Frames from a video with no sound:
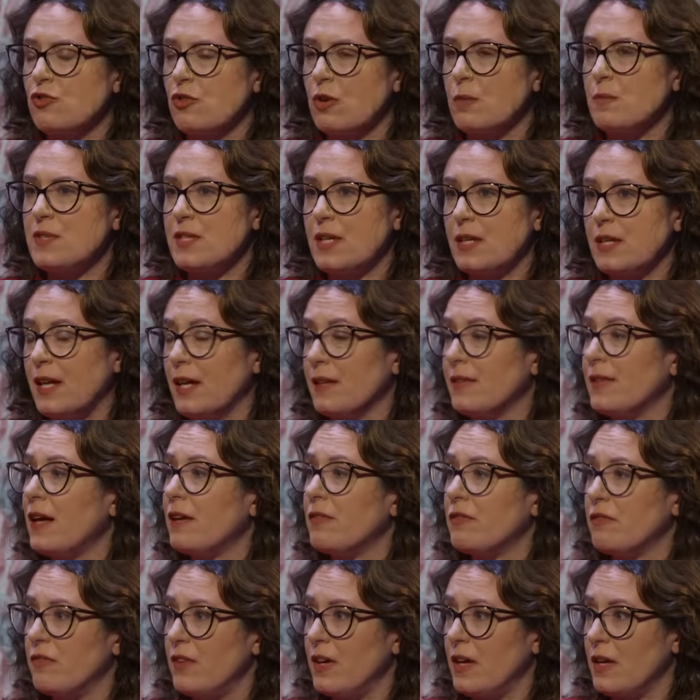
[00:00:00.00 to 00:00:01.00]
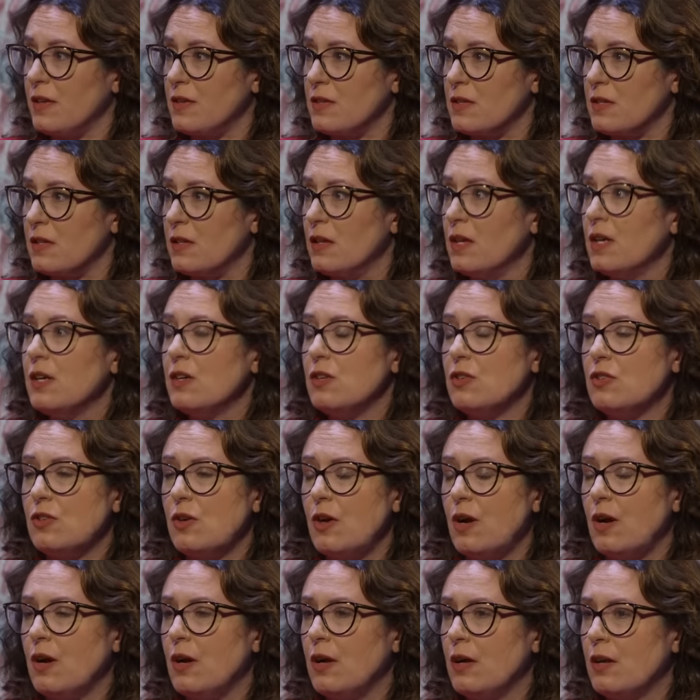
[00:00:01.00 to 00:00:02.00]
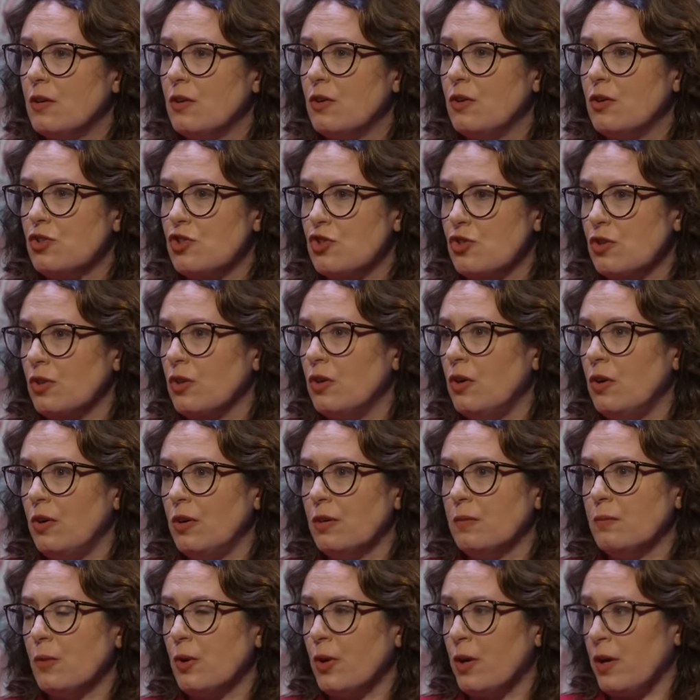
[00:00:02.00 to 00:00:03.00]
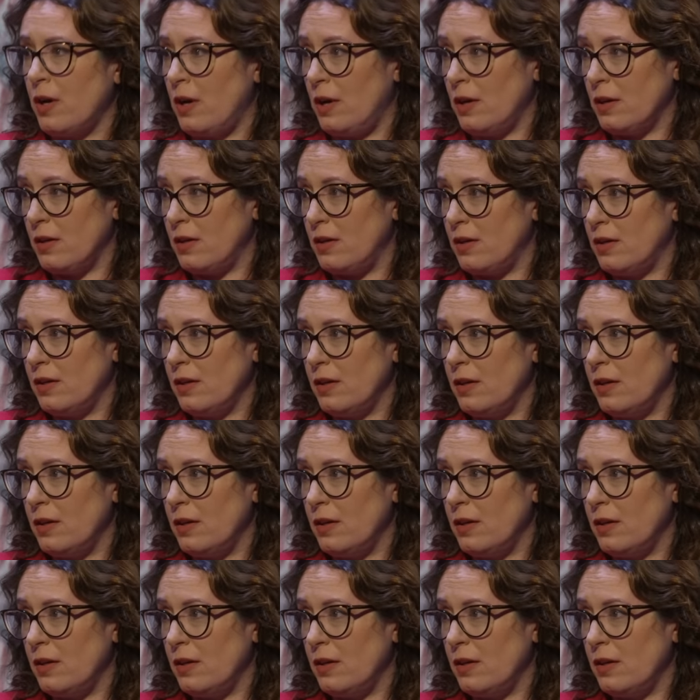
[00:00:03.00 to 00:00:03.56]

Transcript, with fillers: Trump said, "Get that fixed." Uh, Kushner called Murdoch.